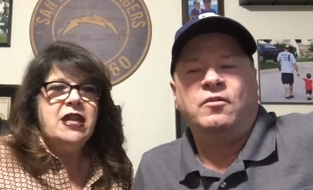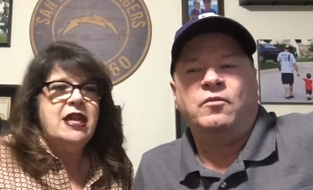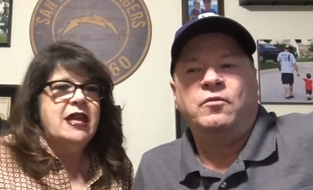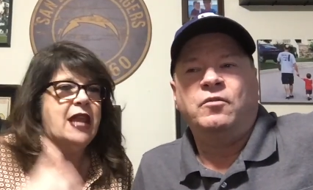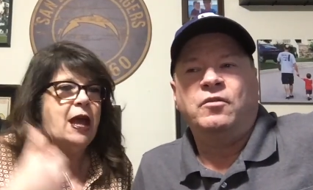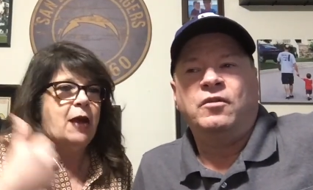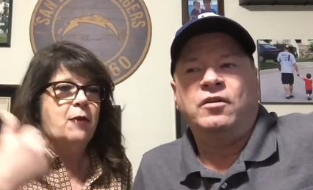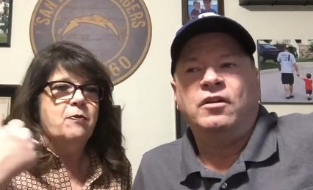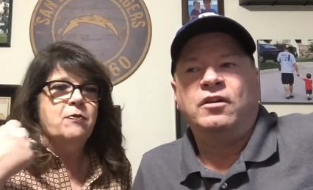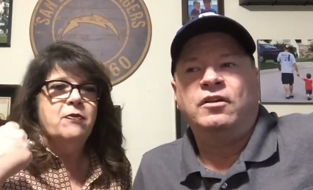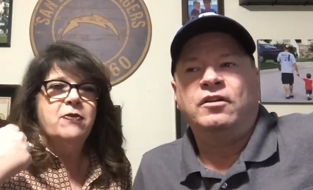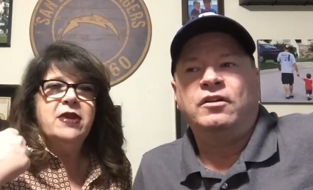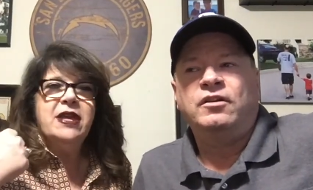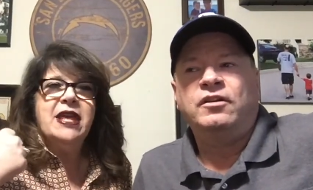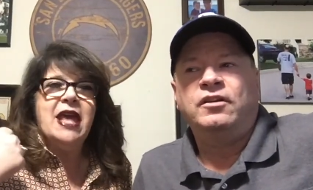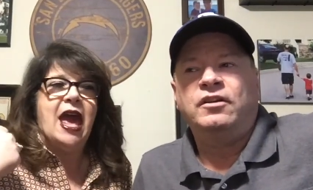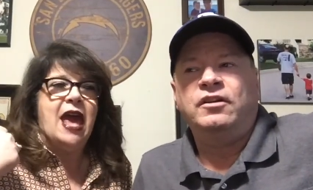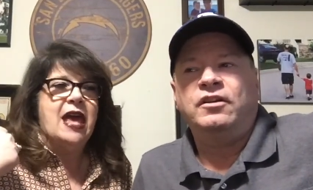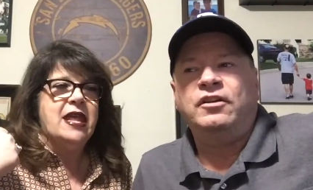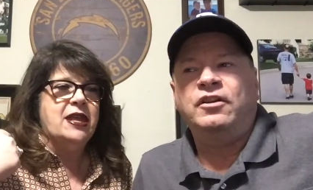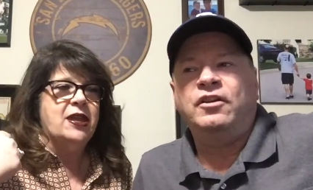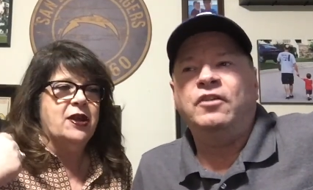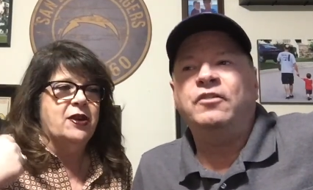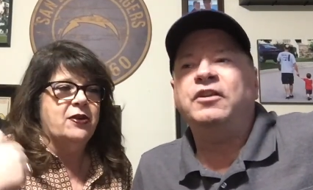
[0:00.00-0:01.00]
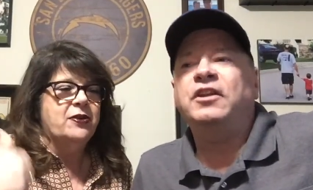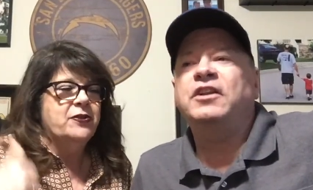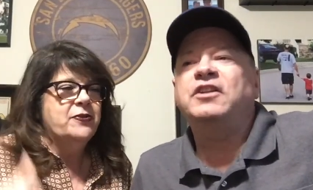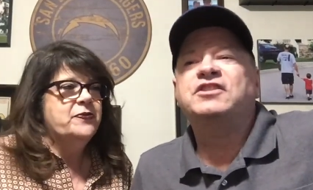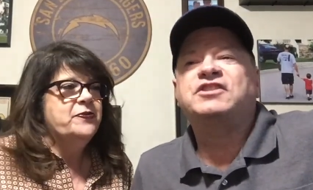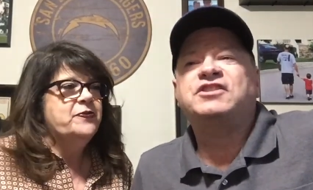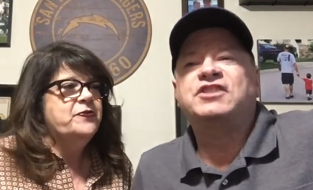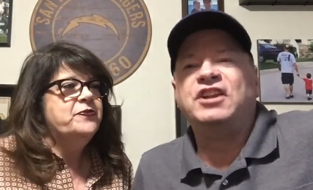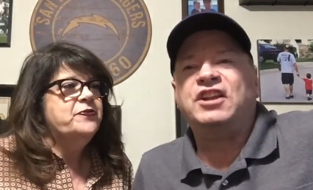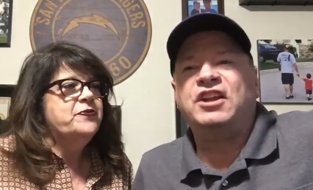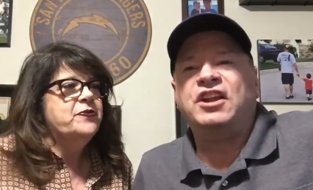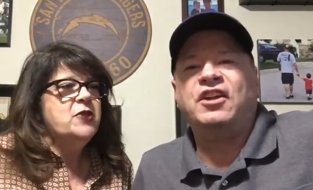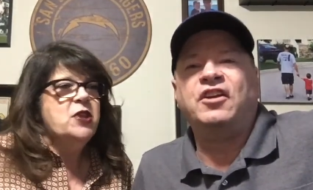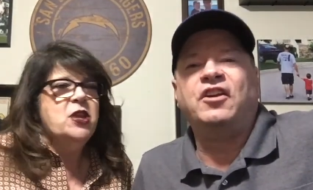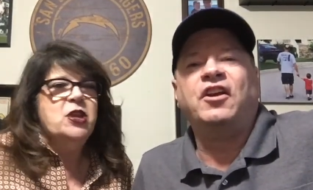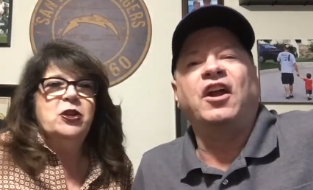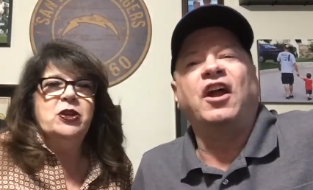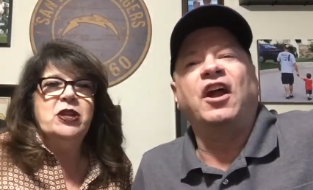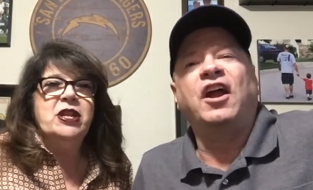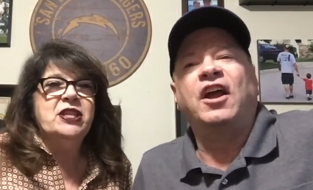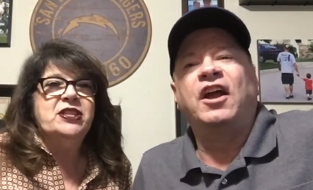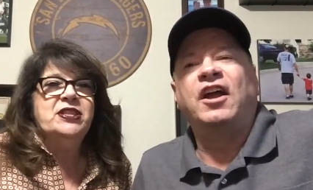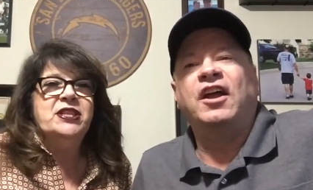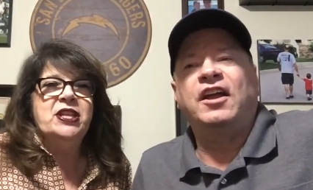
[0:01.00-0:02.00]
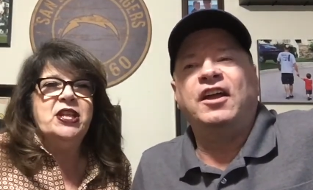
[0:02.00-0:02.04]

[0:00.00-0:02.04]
Speaker 1: Get out. Get out. You don't need to sit here. You don't need to